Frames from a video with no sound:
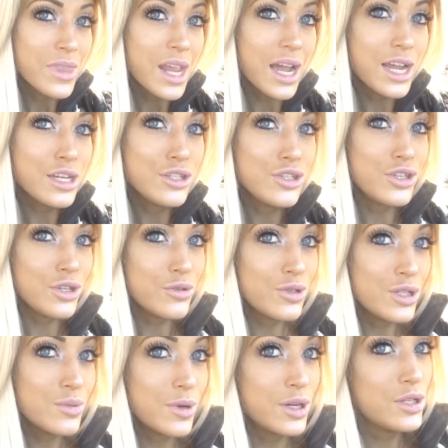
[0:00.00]
I do
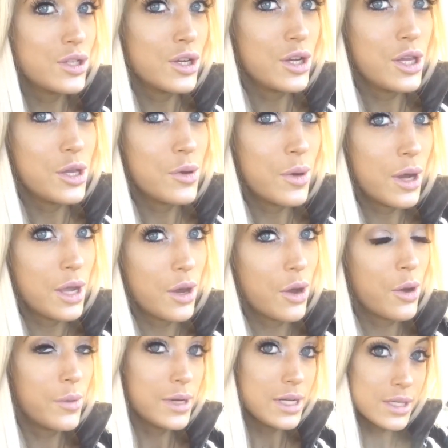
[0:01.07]
just want to show you, I
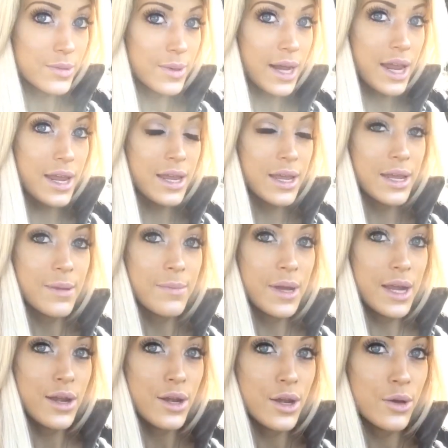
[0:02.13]
always write in my
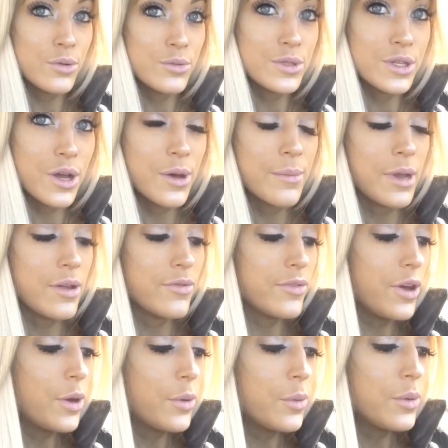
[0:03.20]
notes on my
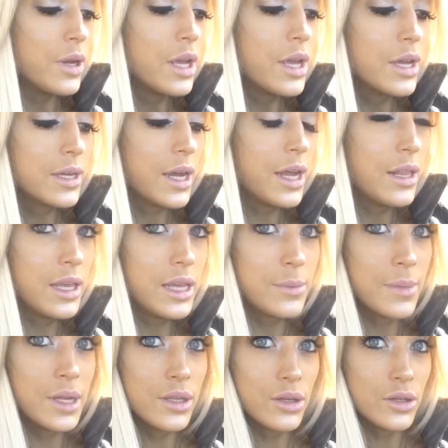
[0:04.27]
phone, kind of like
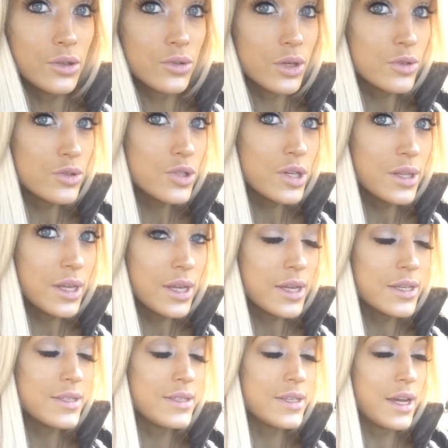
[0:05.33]
my little grocery
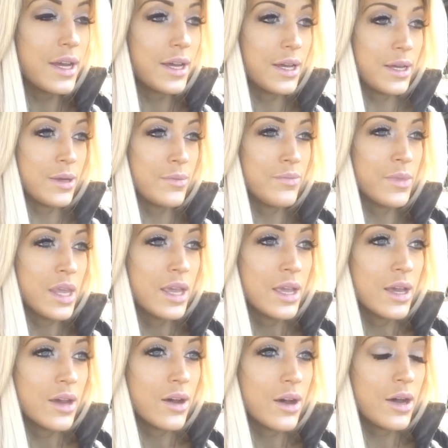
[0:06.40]
list.
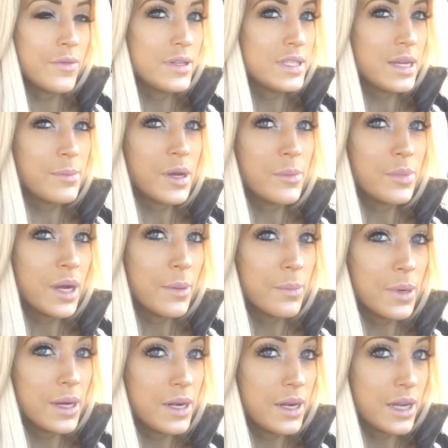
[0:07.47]
Obviously I'm on
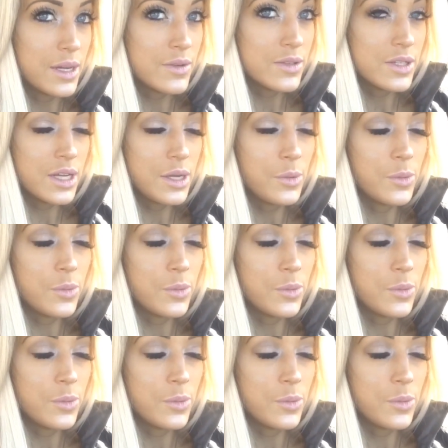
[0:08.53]
prep right now, so I